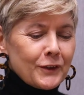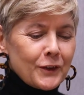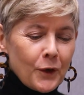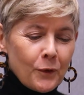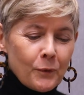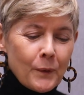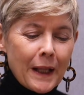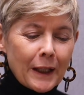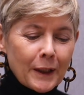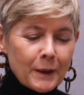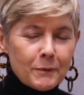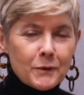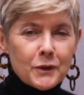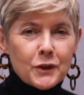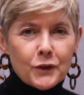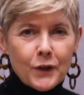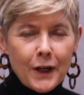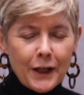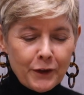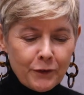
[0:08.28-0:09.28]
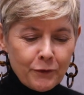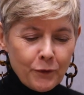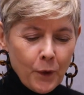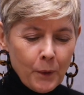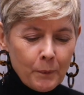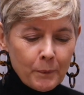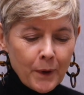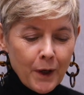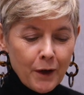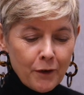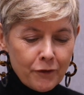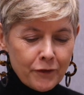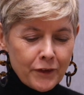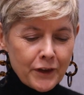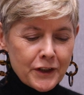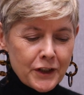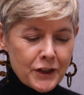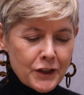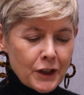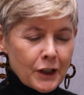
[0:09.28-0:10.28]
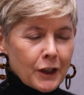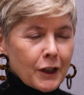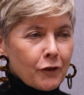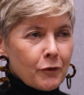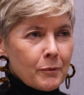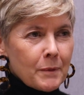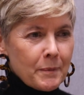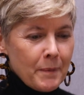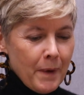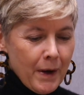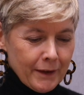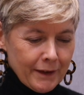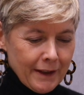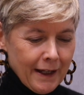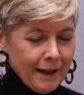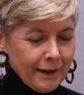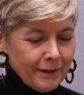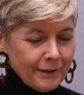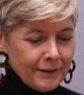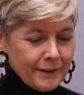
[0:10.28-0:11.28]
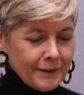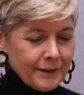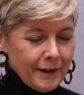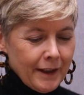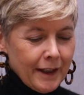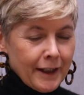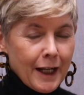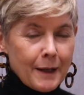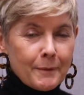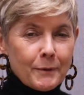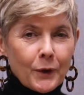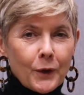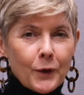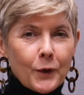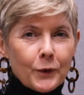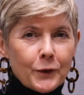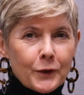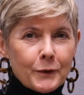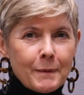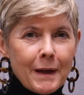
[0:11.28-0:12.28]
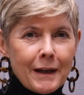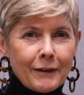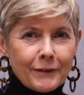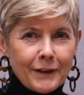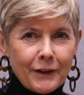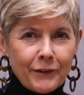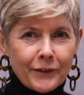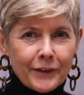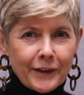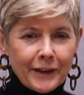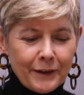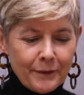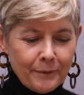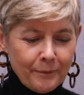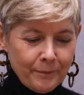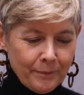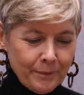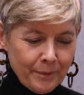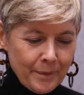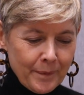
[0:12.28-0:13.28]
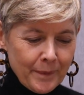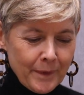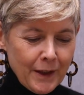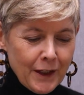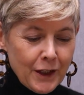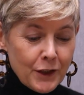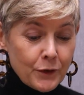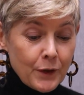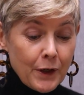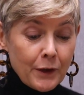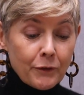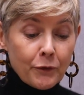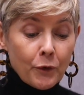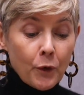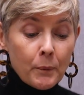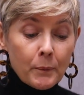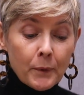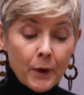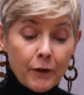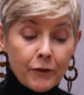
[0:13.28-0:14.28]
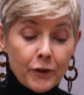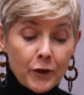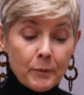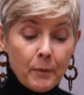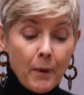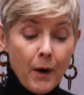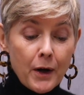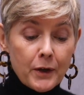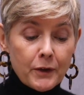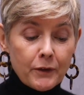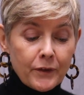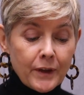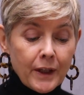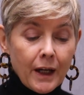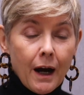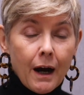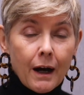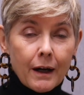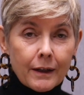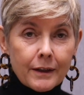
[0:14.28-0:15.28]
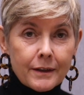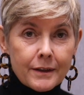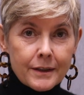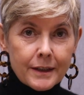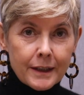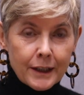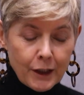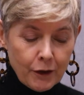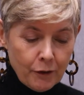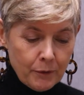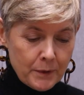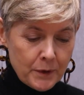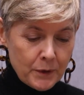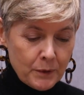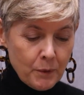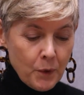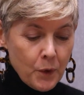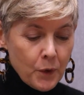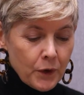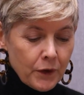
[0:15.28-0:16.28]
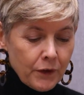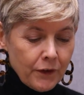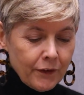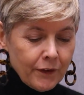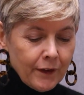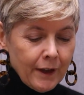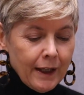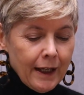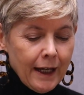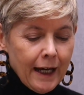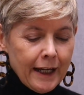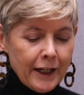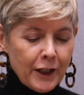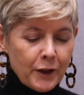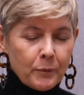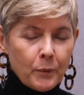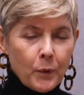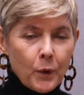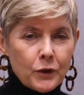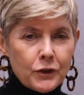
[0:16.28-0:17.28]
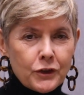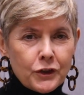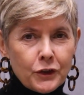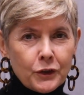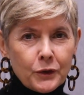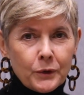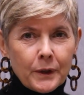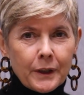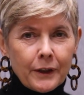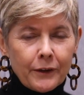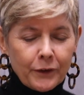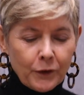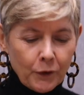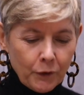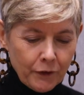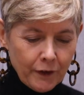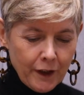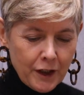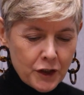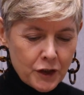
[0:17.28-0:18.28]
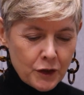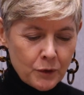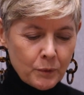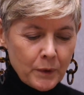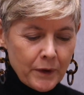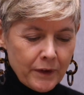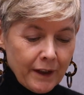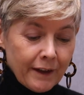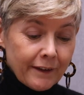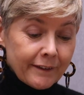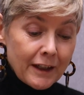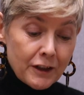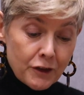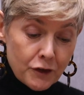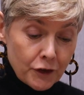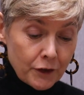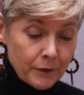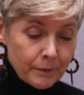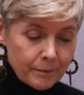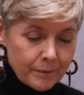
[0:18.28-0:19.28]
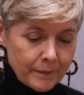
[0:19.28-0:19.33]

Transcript: welcome to Transform Gov, the Digital Government Podcast, and I'm your host, Maeve Kneafsey. Transform Gov is part of the Ireland eGovernment Awards, and it's brought to you in association with Accenture.